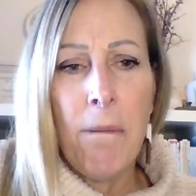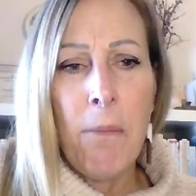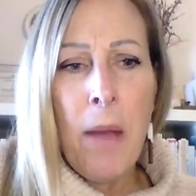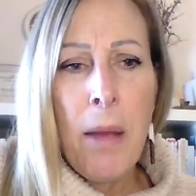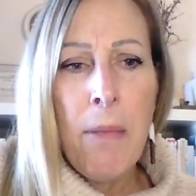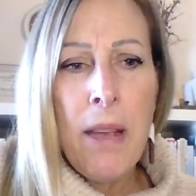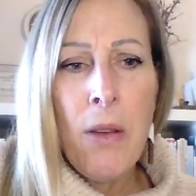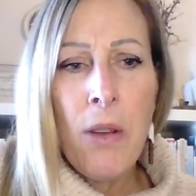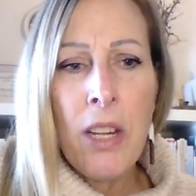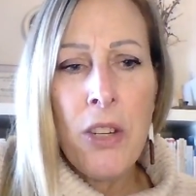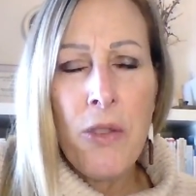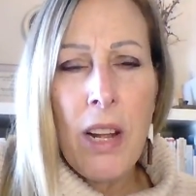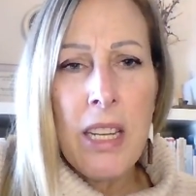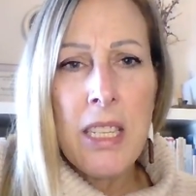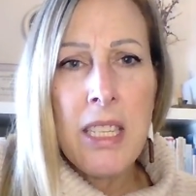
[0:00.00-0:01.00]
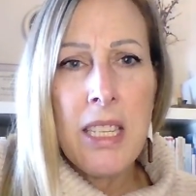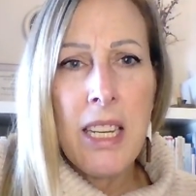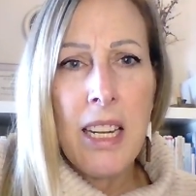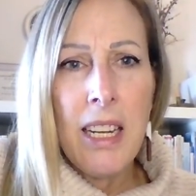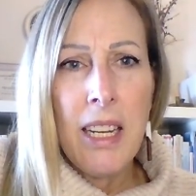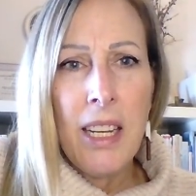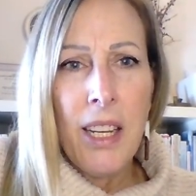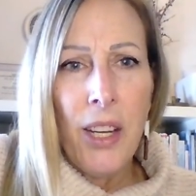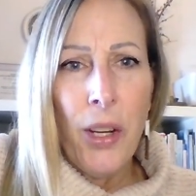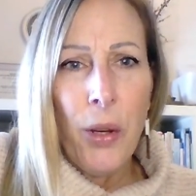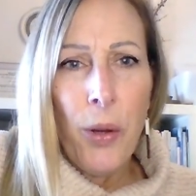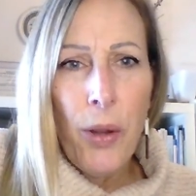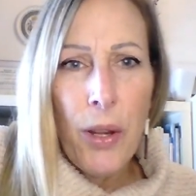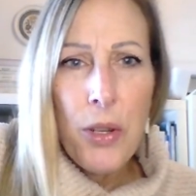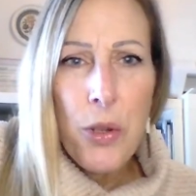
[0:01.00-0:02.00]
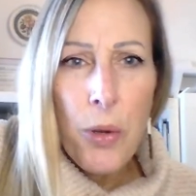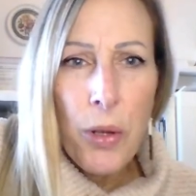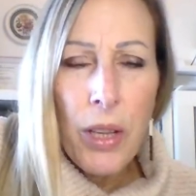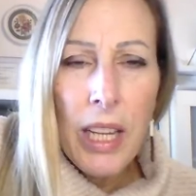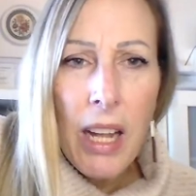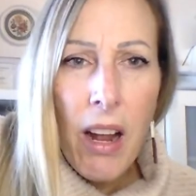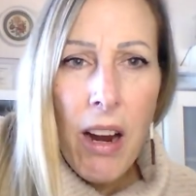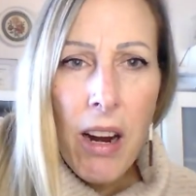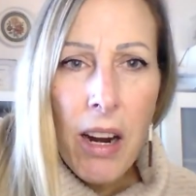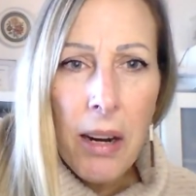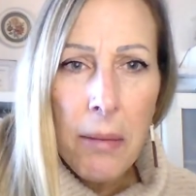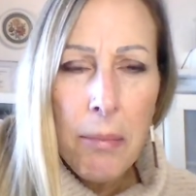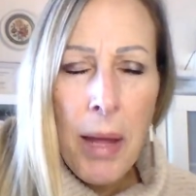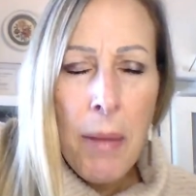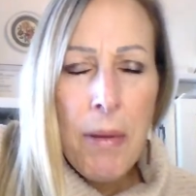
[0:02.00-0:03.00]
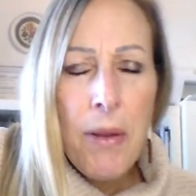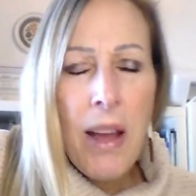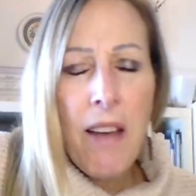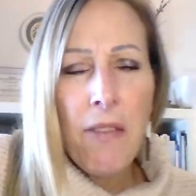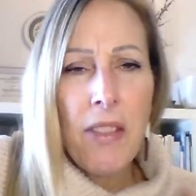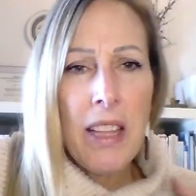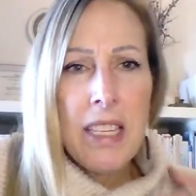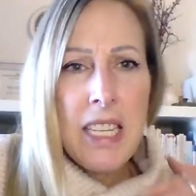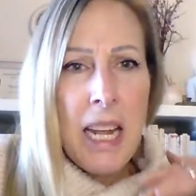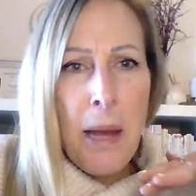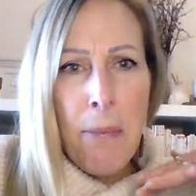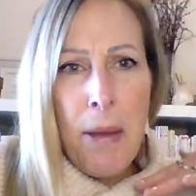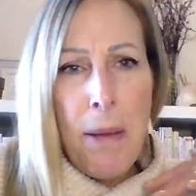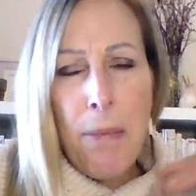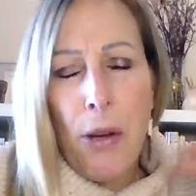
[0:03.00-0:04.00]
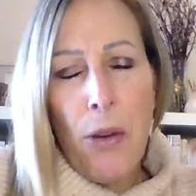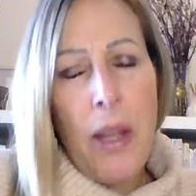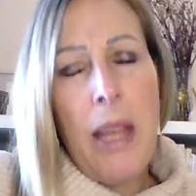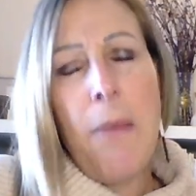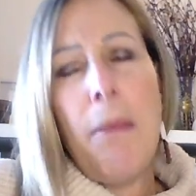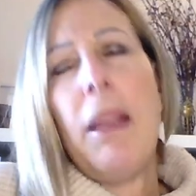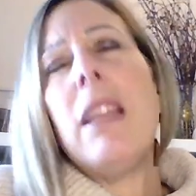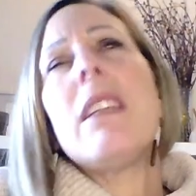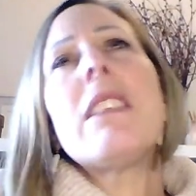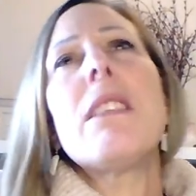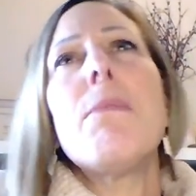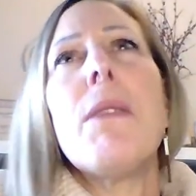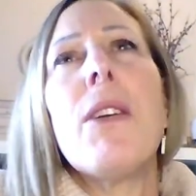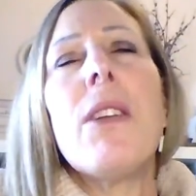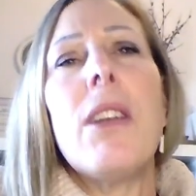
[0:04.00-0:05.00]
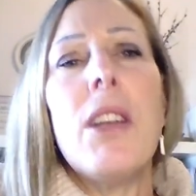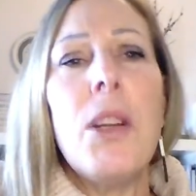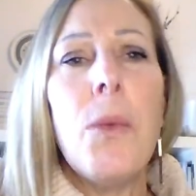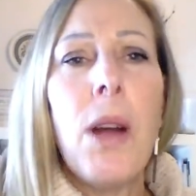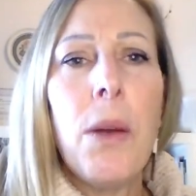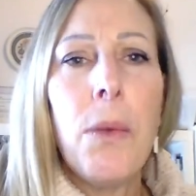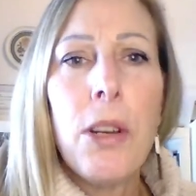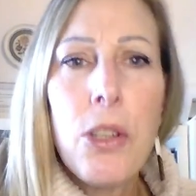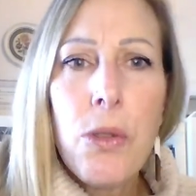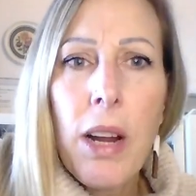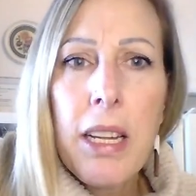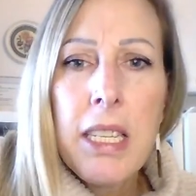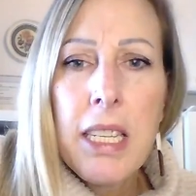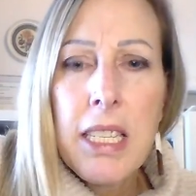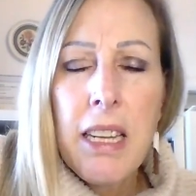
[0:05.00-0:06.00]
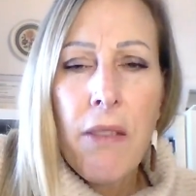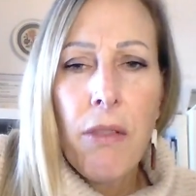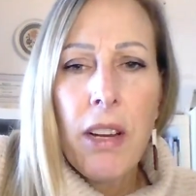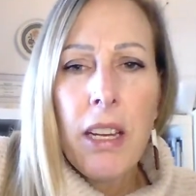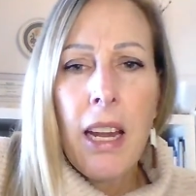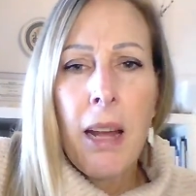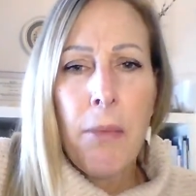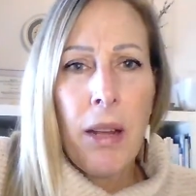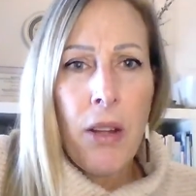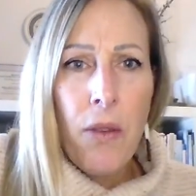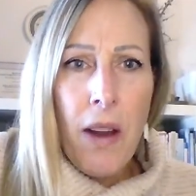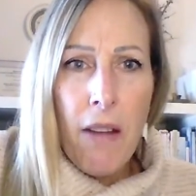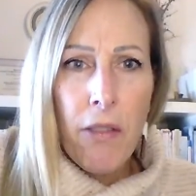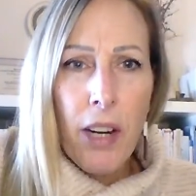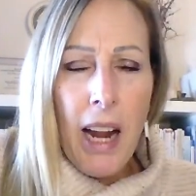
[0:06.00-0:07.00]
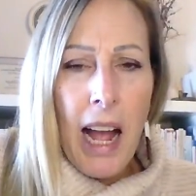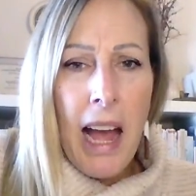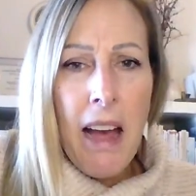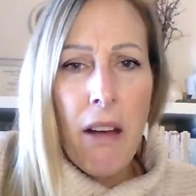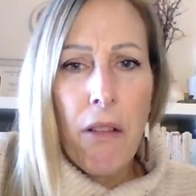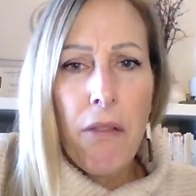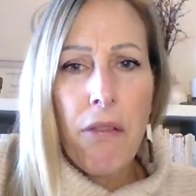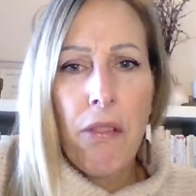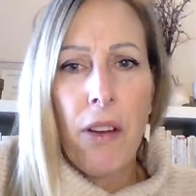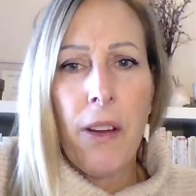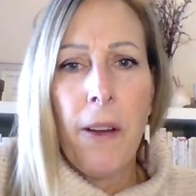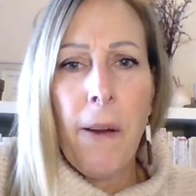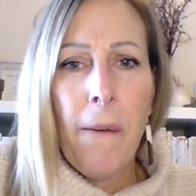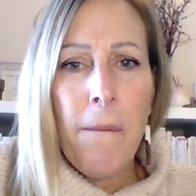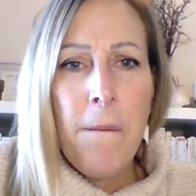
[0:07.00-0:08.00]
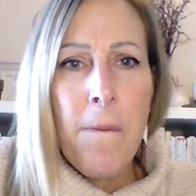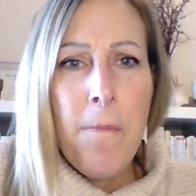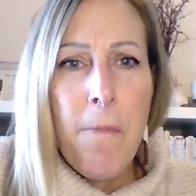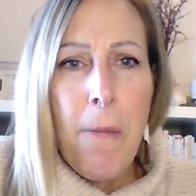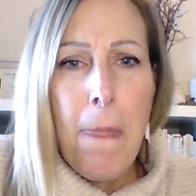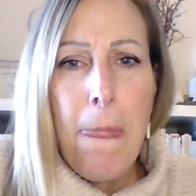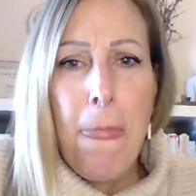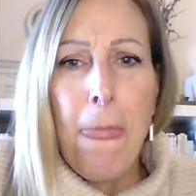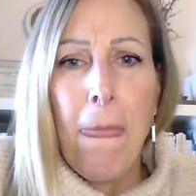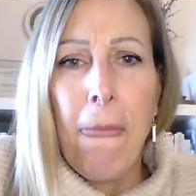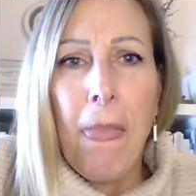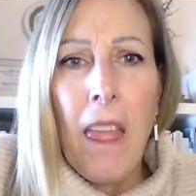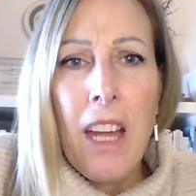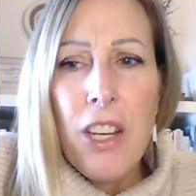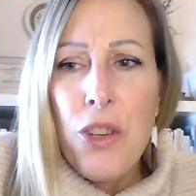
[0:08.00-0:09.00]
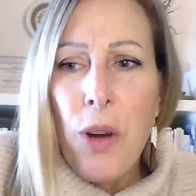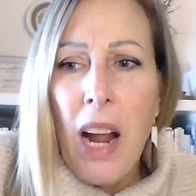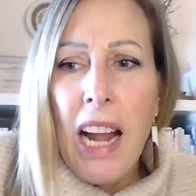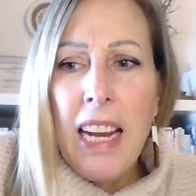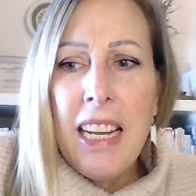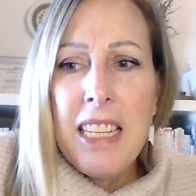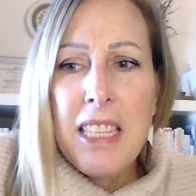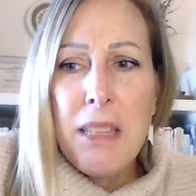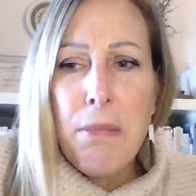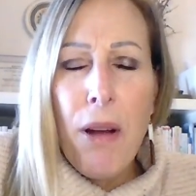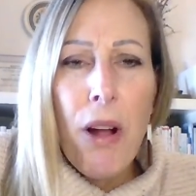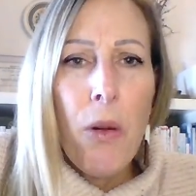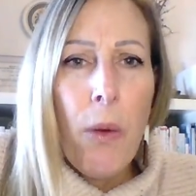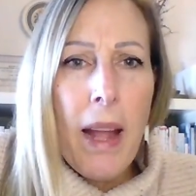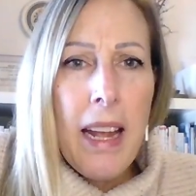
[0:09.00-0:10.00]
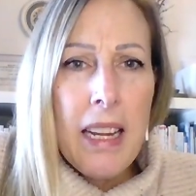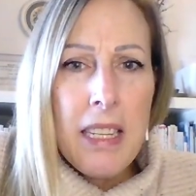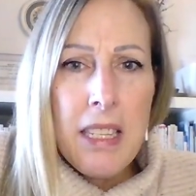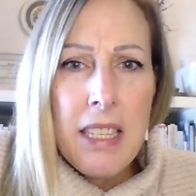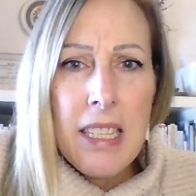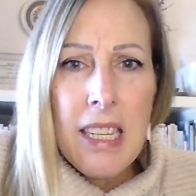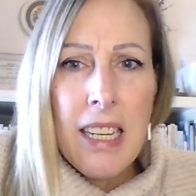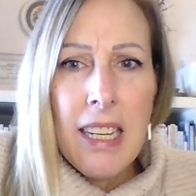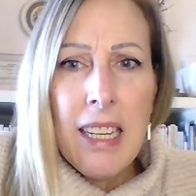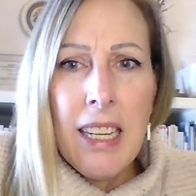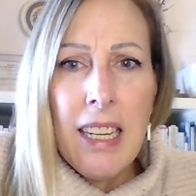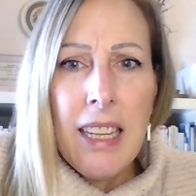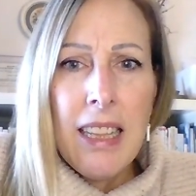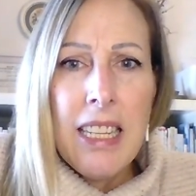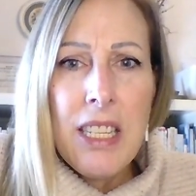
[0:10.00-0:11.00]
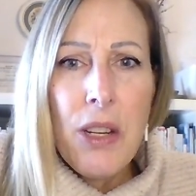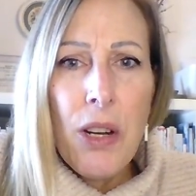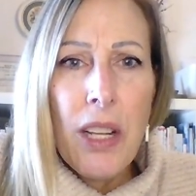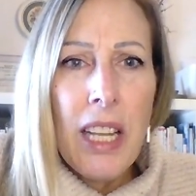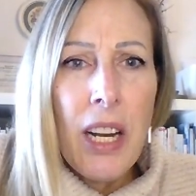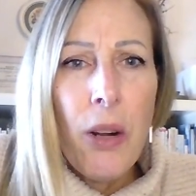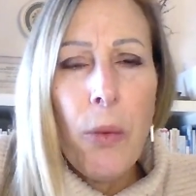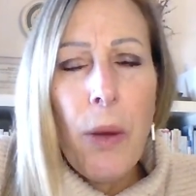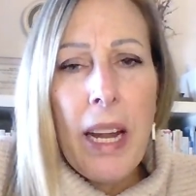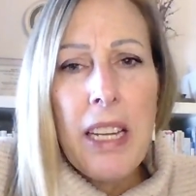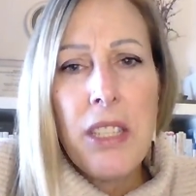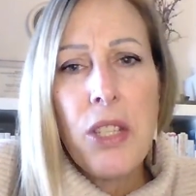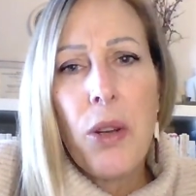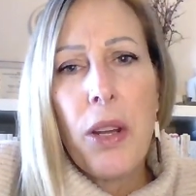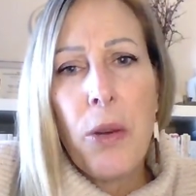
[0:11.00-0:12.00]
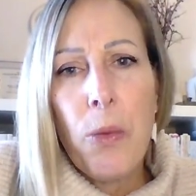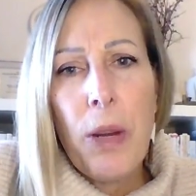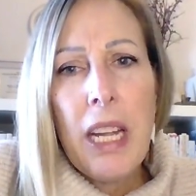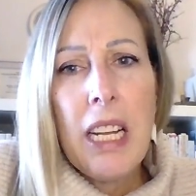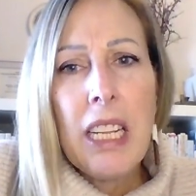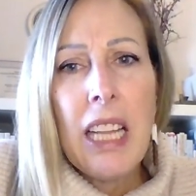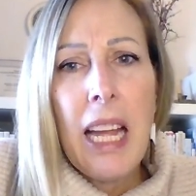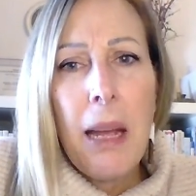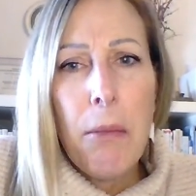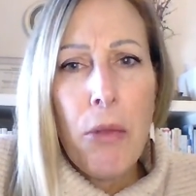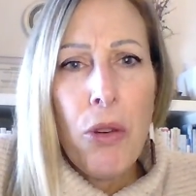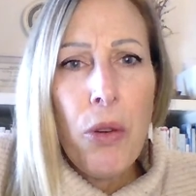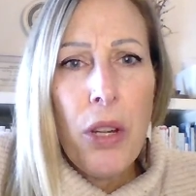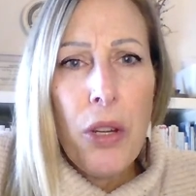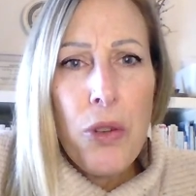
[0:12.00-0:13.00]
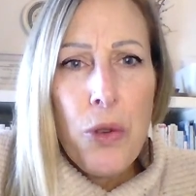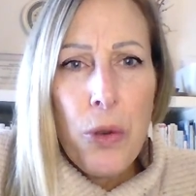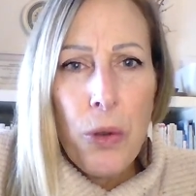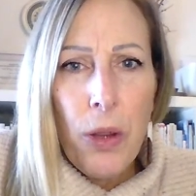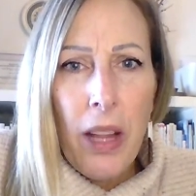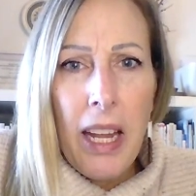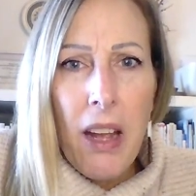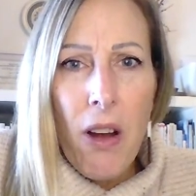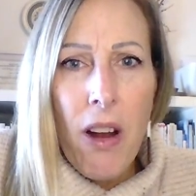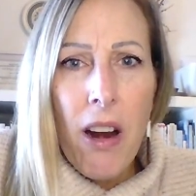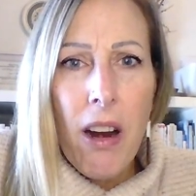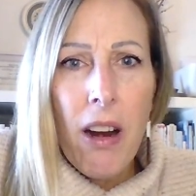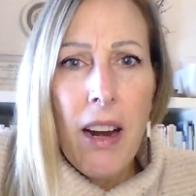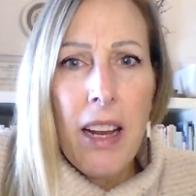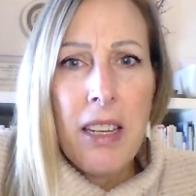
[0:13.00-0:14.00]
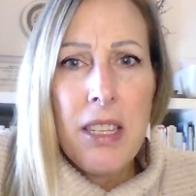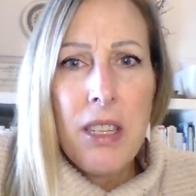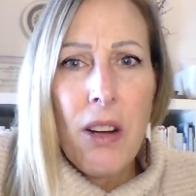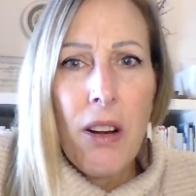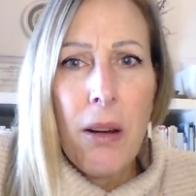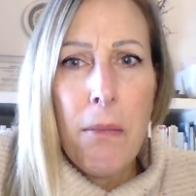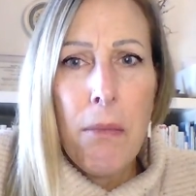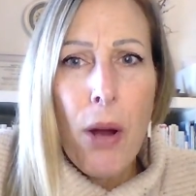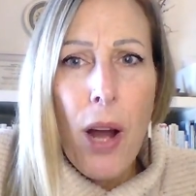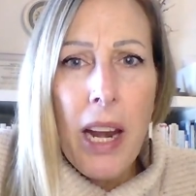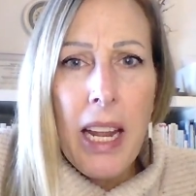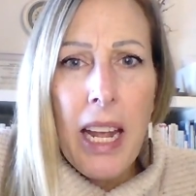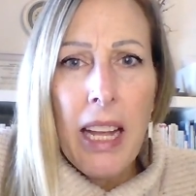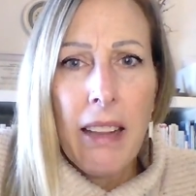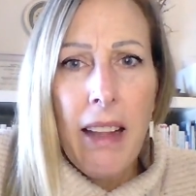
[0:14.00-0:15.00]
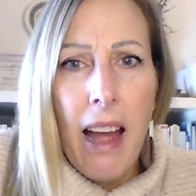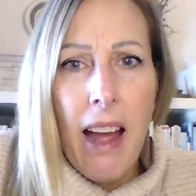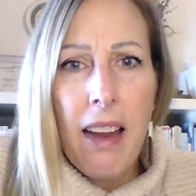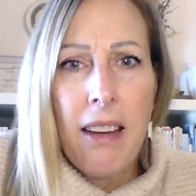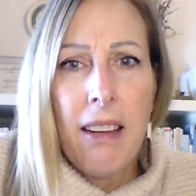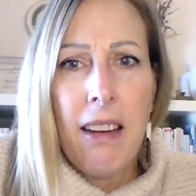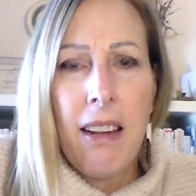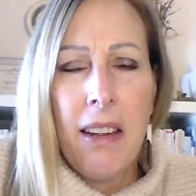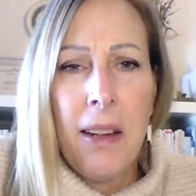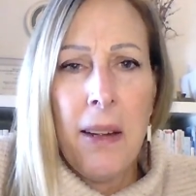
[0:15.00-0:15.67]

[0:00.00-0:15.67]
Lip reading: Maybe you can dress who you truly are. Maybe you have this hippie bohemian spirit and you want to wear dresses every day, but you never have. Try it in small ways. These are little ways you can reclaim who you truly are and start embodying that.